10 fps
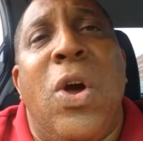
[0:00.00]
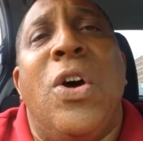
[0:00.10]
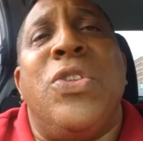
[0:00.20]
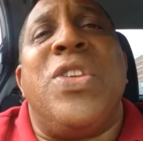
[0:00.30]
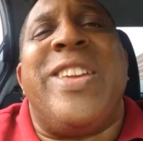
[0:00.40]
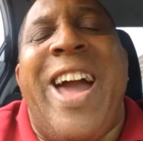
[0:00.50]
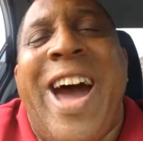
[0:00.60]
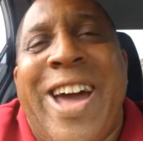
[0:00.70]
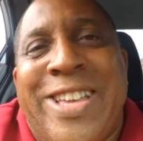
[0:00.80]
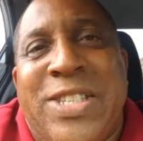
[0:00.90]
under the
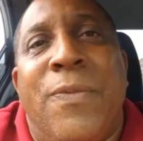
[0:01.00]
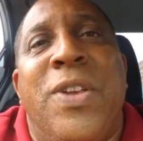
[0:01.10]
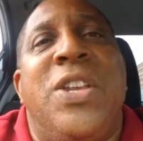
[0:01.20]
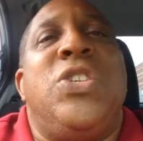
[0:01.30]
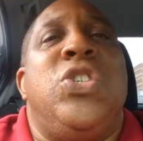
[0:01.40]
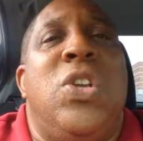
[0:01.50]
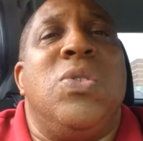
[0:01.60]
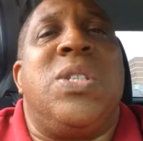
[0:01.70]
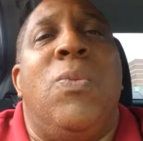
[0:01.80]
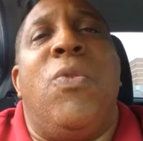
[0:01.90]
guise of getting to
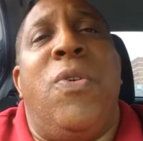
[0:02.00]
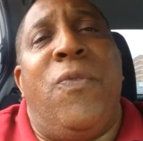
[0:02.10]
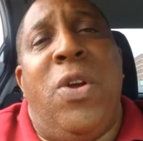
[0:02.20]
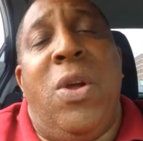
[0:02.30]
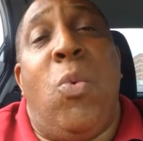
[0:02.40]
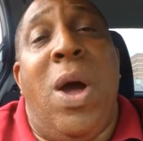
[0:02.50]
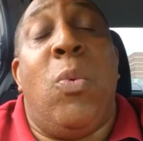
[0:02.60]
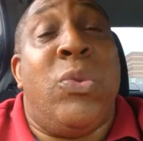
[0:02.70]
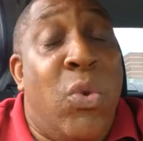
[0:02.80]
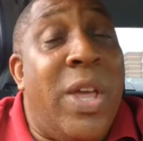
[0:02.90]
know someone very well,
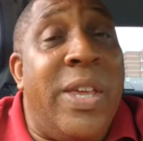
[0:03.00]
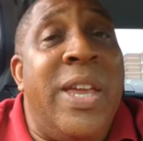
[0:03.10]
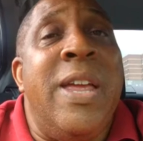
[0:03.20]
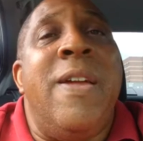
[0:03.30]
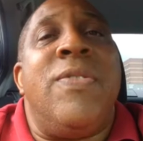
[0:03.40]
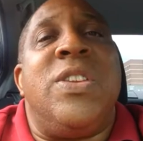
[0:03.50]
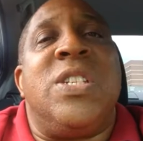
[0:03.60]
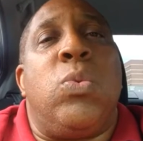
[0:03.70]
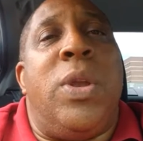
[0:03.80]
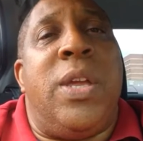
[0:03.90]
when really they
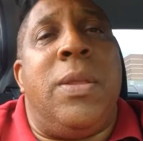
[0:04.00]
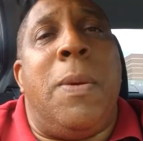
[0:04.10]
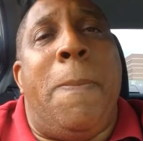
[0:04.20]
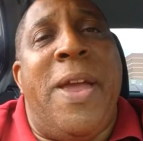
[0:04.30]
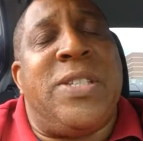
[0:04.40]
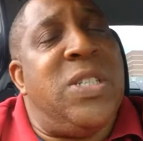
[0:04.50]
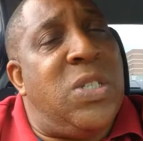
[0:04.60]
just want to get in their pants.